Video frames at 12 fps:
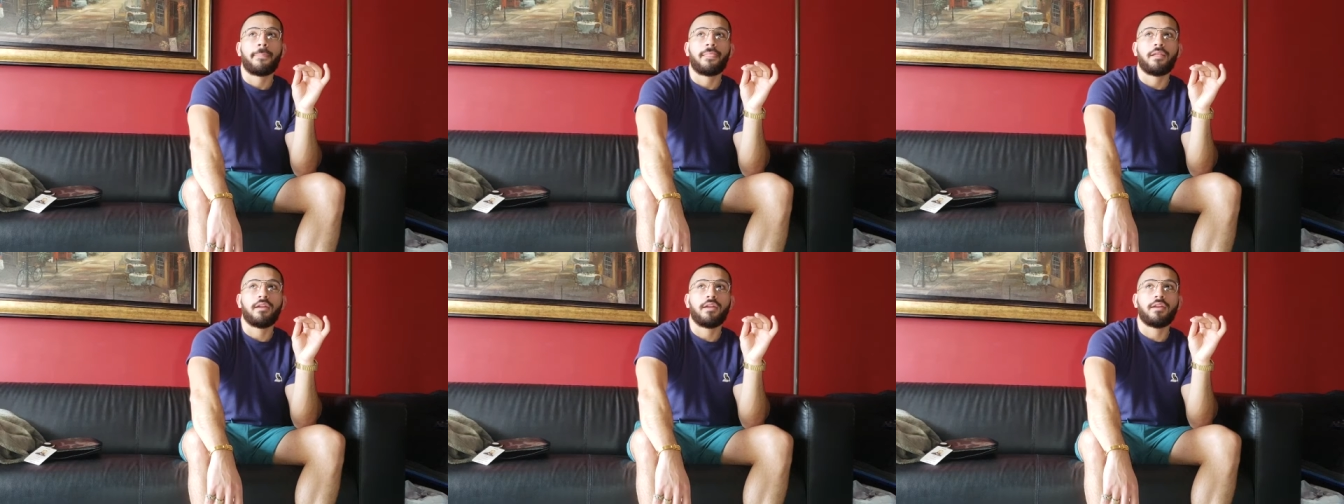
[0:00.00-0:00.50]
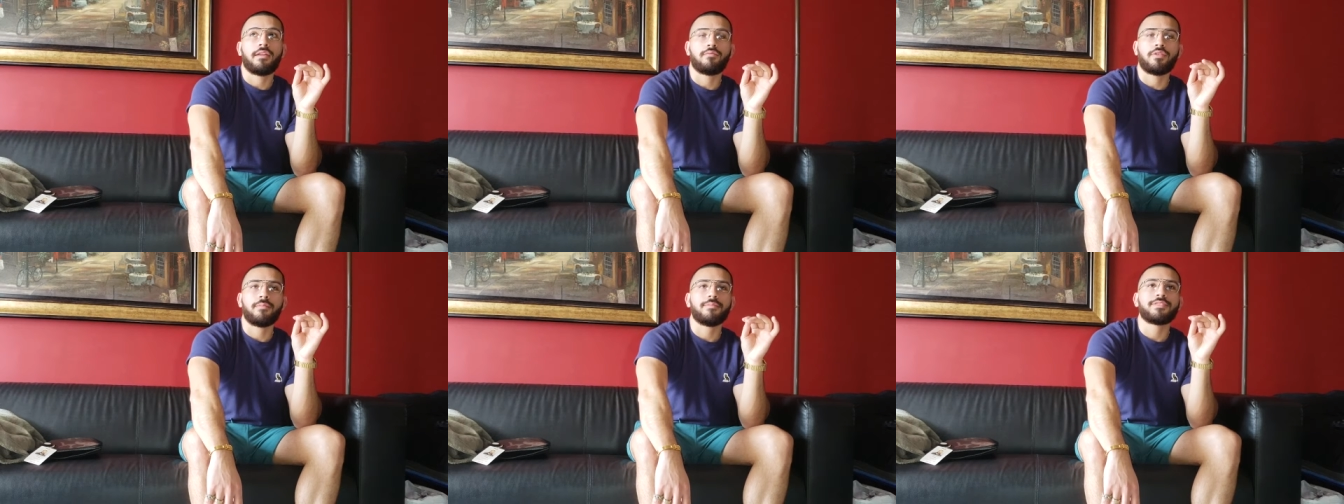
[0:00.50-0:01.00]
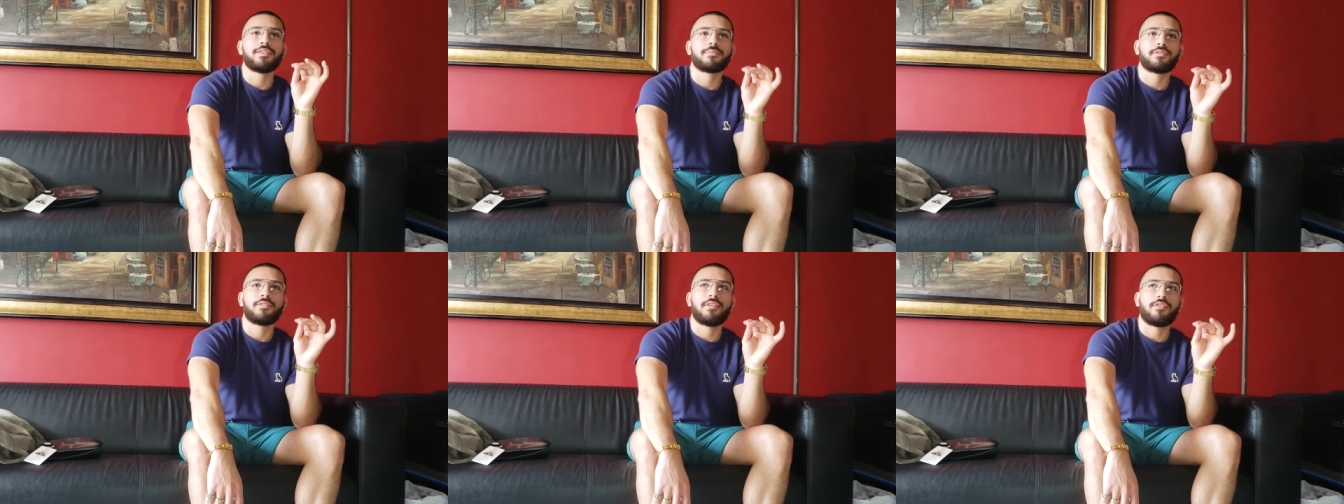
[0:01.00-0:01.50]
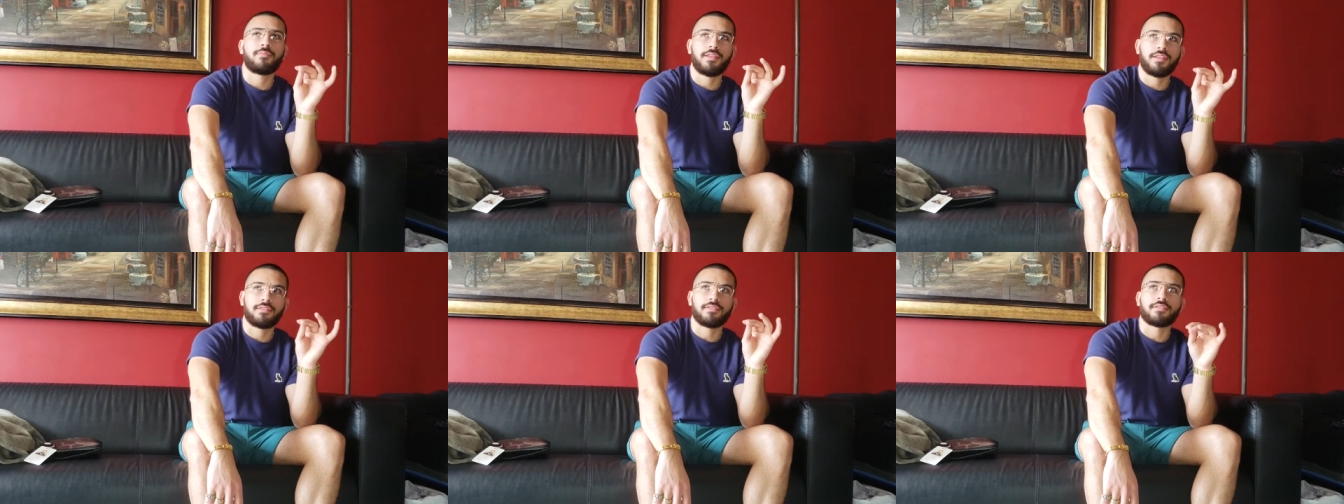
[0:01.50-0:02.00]
and when I say observe, I don't mean
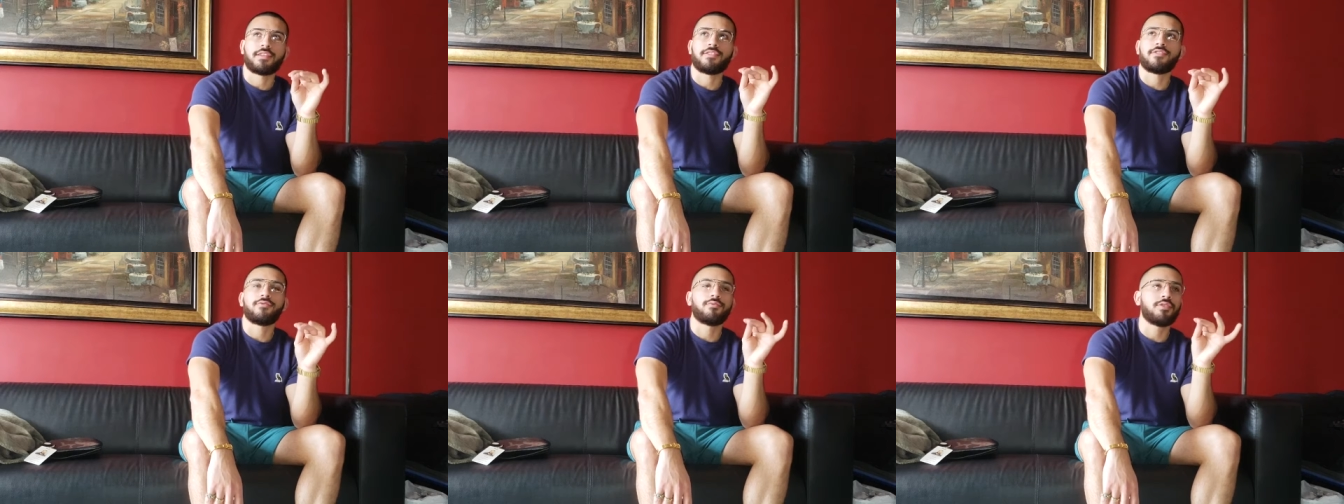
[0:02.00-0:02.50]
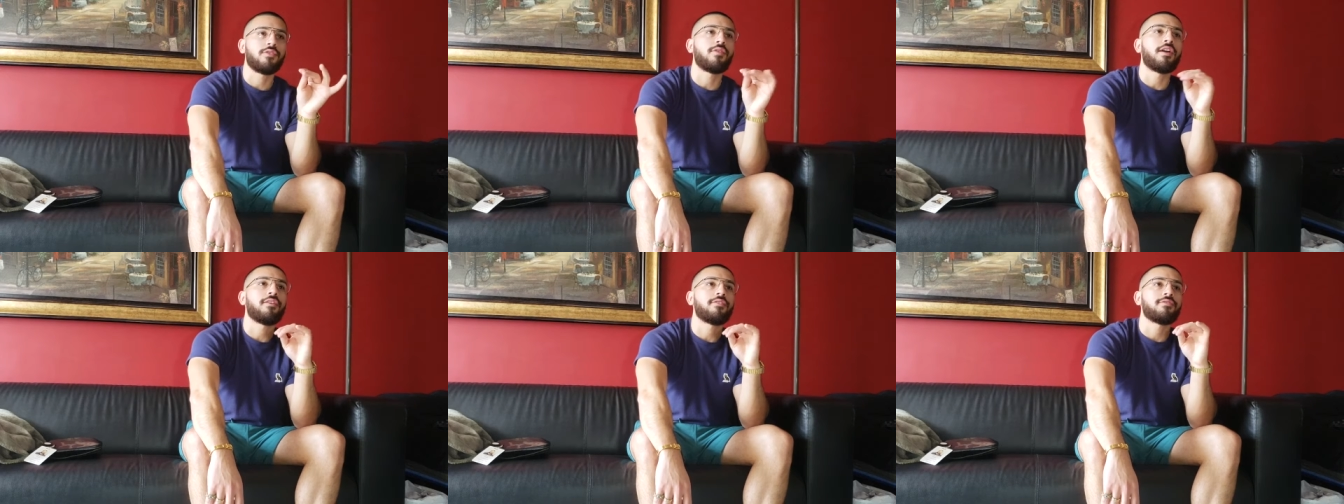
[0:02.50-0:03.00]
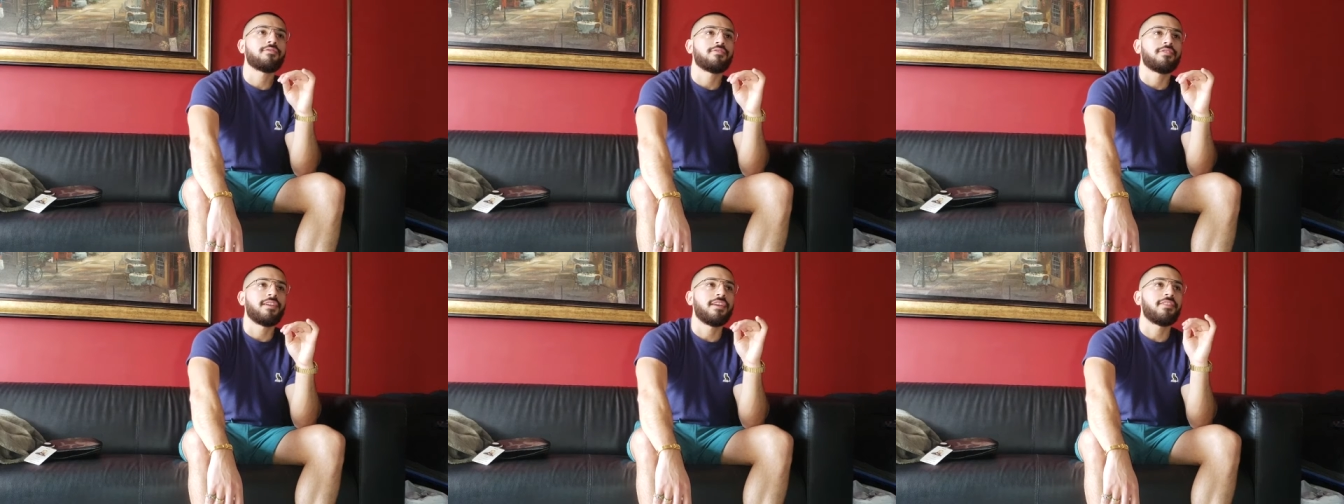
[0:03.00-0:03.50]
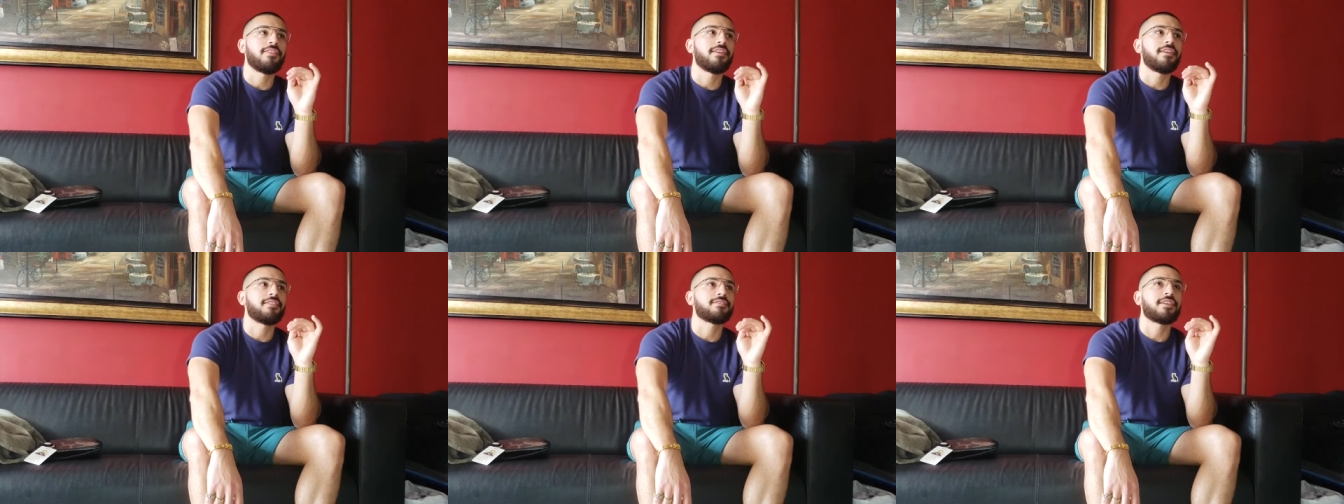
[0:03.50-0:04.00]
like this. Like you know, we go out and
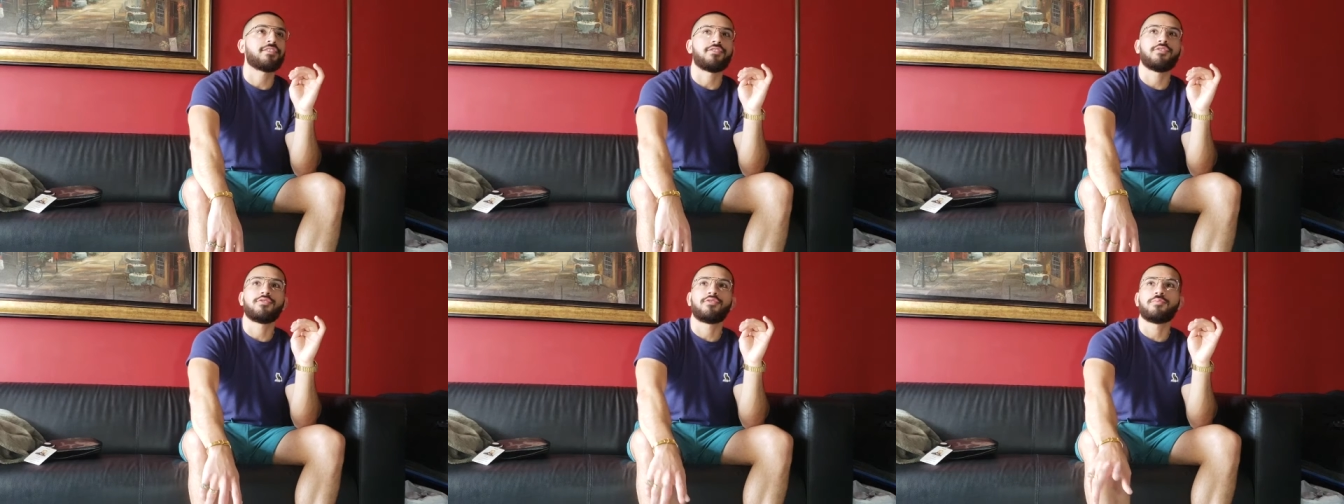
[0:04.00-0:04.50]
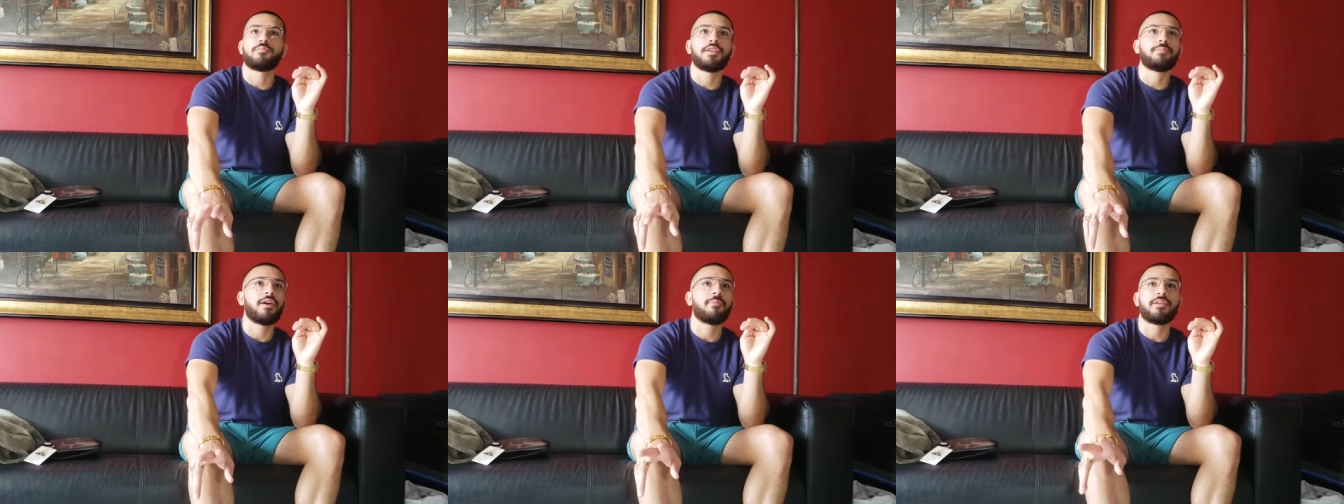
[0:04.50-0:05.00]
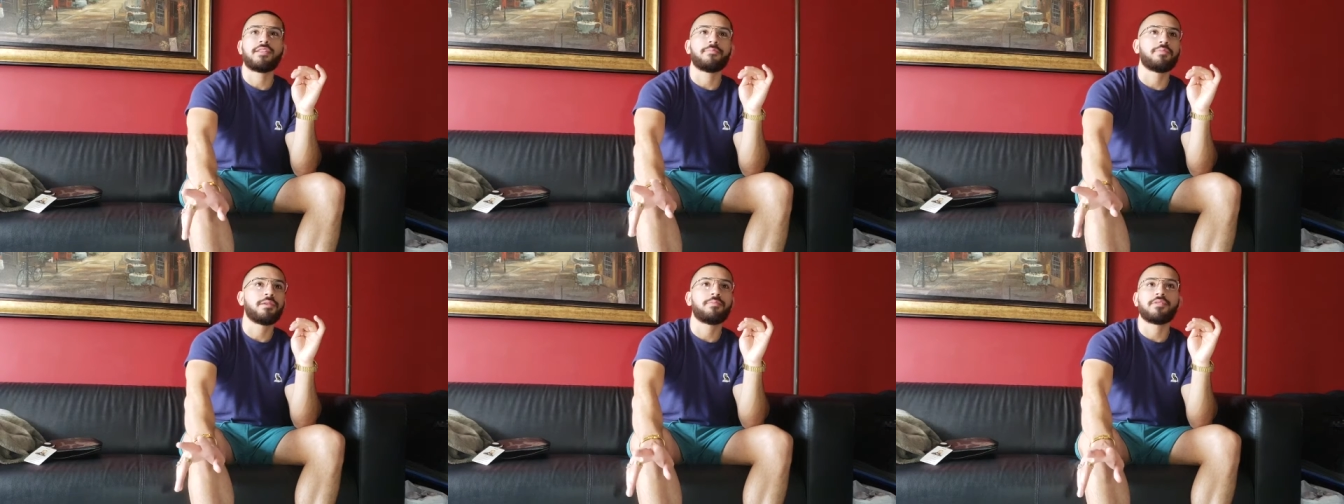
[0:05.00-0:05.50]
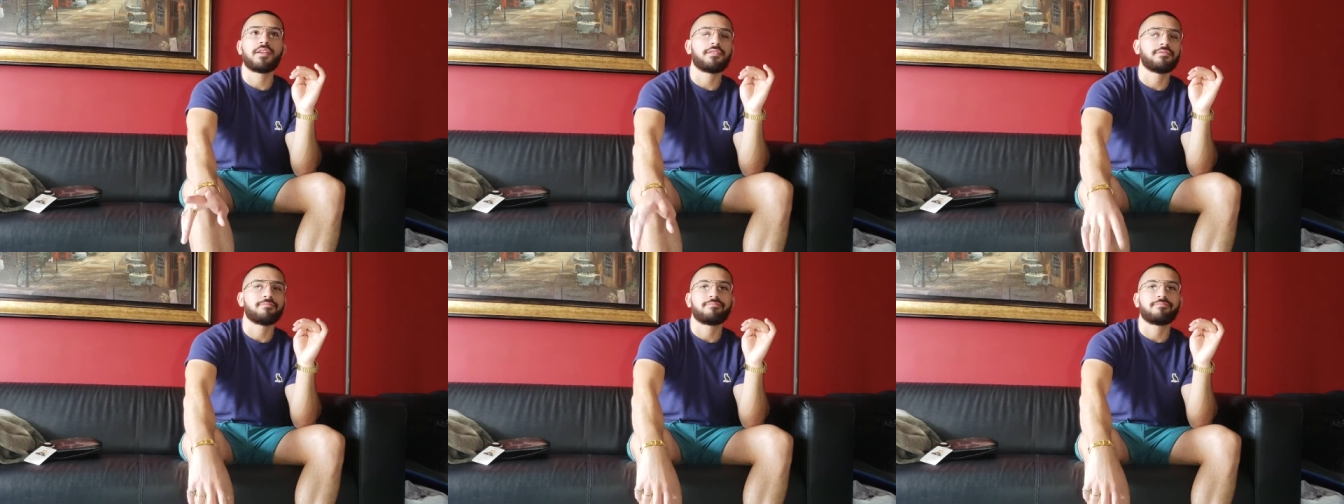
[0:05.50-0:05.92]
then it's like, yo, you peep how many people like.